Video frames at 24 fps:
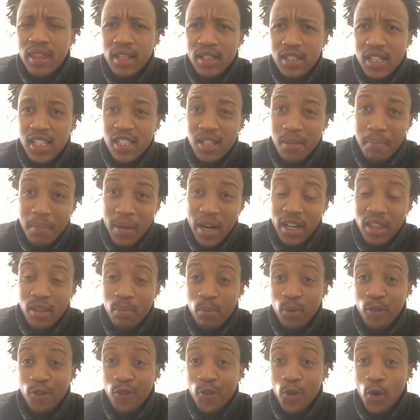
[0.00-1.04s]
just a month
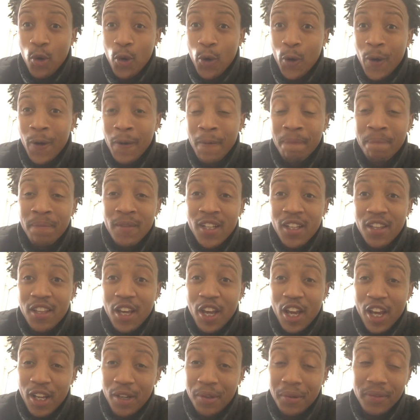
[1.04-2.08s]
before the
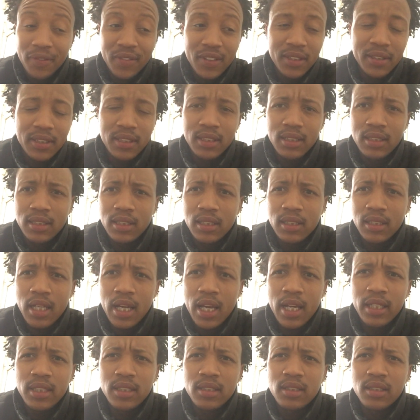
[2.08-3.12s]
end of this season,
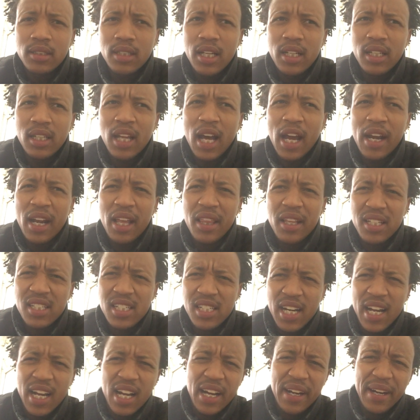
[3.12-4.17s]
and another
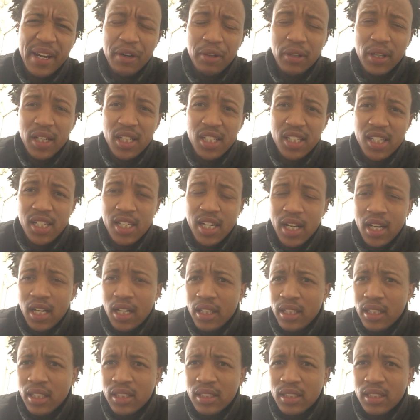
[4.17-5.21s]
striker now that is
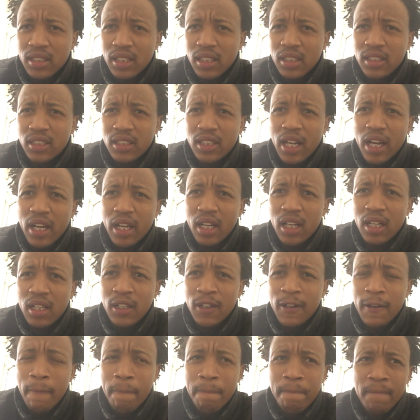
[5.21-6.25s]
trialing is
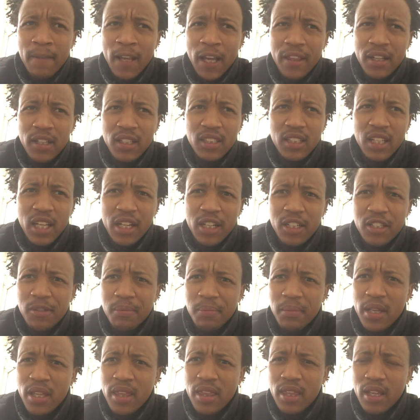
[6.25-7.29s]
Darren. I think it's Darren
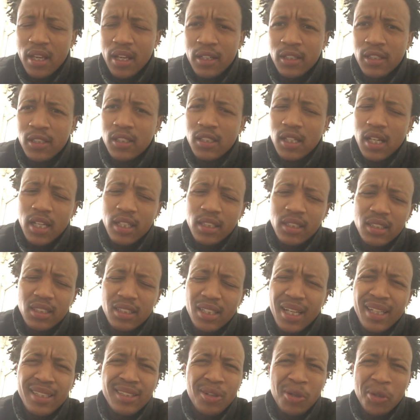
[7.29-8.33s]
Smith,
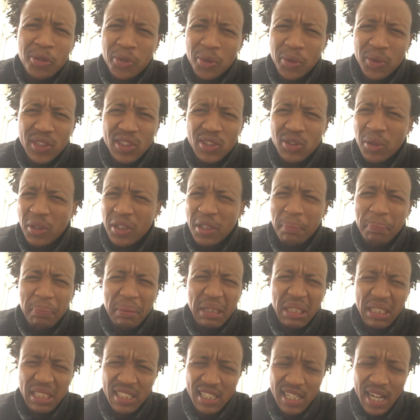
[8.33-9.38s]
and also he's not a
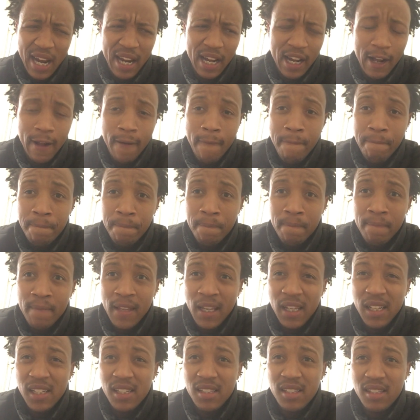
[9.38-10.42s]
big striker.
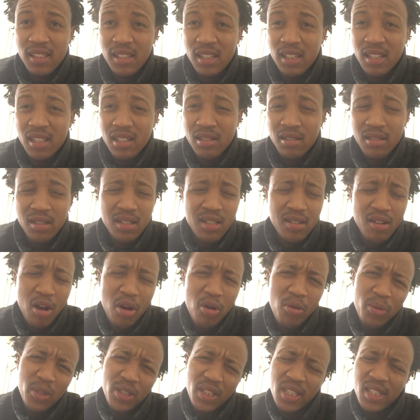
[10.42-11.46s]
Is
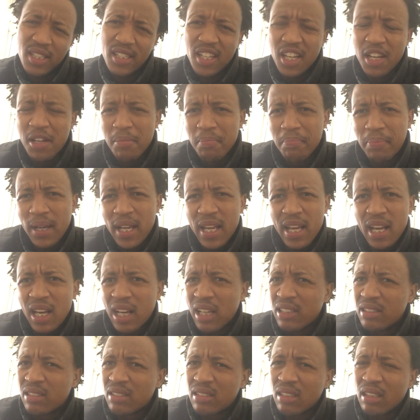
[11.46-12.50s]
almost the same
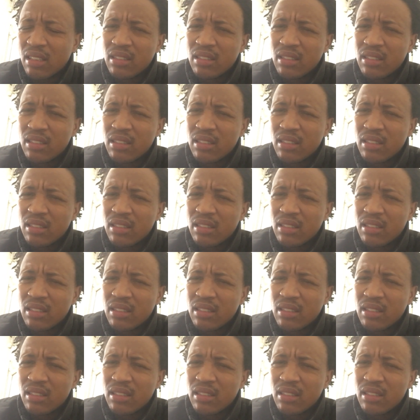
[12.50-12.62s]
player